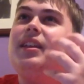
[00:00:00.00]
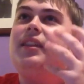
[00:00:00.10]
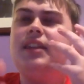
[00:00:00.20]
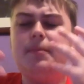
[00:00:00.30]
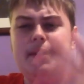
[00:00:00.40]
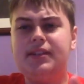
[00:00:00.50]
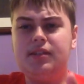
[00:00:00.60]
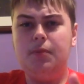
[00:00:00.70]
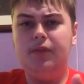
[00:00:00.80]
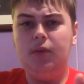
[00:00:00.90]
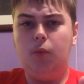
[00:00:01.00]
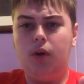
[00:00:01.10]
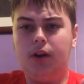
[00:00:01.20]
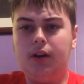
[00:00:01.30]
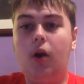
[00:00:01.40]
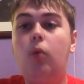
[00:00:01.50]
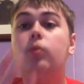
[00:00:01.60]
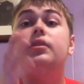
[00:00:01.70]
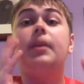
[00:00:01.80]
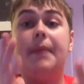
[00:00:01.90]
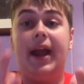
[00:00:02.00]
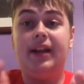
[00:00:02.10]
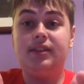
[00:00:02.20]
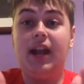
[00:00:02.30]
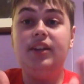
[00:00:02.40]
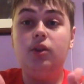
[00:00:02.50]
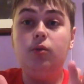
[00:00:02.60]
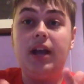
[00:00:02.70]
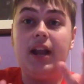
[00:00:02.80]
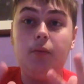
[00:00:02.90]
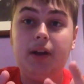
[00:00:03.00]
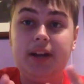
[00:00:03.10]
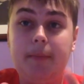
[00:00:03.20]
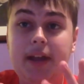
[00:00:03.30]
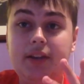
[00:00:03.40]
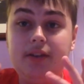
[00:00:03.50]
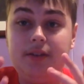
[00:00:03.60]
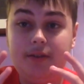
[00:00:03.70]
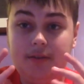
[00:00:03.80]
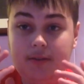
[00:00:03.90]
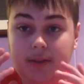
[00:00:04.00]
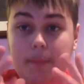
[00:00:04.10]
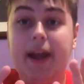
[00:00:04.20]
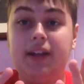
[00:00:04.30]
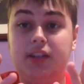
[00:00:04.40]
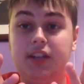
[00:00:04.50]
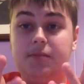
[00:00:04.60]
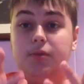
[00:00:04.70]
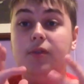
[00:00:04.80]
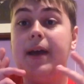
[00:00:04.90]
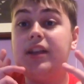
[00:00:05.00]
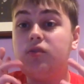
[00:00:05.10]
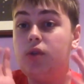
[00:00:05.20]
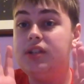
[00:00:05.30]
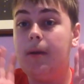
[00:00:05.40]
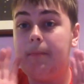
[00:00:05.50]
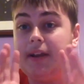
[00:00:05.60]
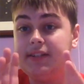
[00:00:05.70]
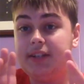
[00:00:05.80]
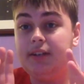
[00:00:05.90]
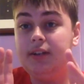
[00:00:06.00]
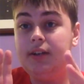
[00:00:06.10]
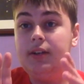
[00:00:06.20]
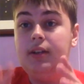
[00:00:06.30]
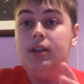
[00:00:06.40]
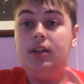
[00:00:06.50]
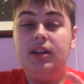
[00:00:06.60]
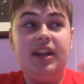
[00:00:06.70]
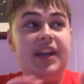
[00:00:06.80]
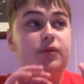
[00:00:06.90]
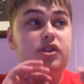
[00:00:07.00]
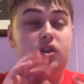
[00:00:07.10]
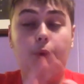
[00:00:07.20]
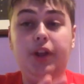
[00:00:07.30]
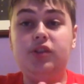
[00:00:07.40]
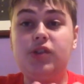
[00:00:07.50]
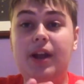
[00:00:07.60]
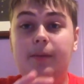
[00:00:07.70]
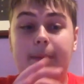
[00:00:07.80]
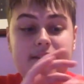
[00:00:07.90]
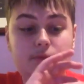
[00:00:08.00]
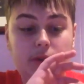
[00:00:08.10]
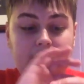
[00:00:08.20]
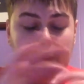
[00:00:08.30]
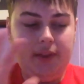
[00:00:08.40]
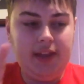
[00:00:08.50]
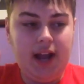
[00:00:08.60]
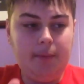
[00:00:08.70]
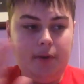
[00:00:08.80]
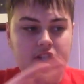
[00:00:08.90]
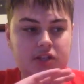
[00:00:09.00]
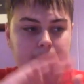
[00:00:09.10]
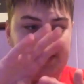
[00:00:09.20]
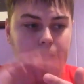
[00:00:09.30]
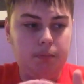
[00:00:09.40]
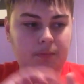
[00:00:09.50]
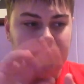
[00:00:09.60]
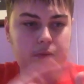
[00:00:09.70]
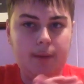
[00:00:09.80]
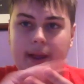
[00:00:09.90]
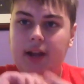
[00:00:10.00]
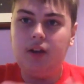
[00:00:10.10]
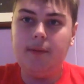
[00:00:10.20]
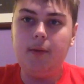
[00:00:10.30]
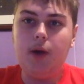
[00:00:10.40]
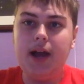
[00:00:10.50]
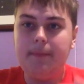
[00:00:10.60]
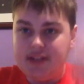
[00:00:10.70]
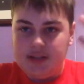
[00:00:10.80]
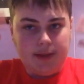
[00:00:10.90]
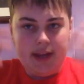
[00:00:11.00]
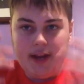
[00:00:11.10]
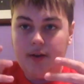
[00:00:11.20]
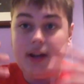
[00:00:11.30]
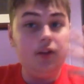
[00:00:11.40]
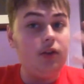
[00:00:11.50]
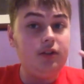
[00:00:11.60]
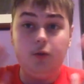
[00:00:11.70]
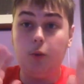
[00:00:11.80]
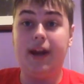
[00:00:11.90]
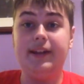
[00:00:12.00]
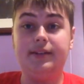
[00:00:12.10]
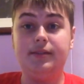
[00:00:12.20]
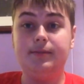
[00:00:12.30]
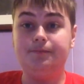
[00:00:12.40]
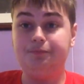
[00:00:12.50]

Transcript: Then that makes this movie work. Oh, The Mask. I do gotta recommend The Mask in this movie. The Mask was amazing. It was just a William Shatner mask where they got the eyebrows, spake spray painted a little bit white, messed up the hair, and it looked great.